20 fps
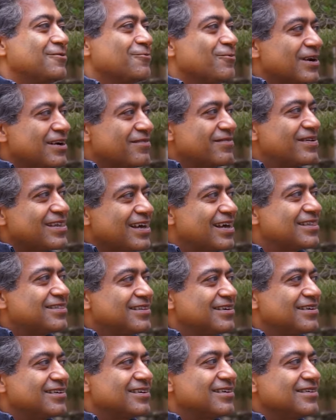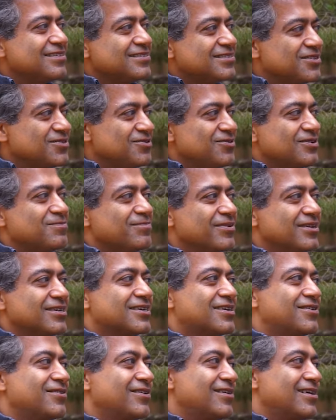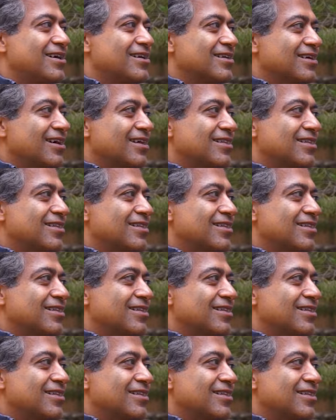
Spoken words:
And whatever that thing is, you can build a career out of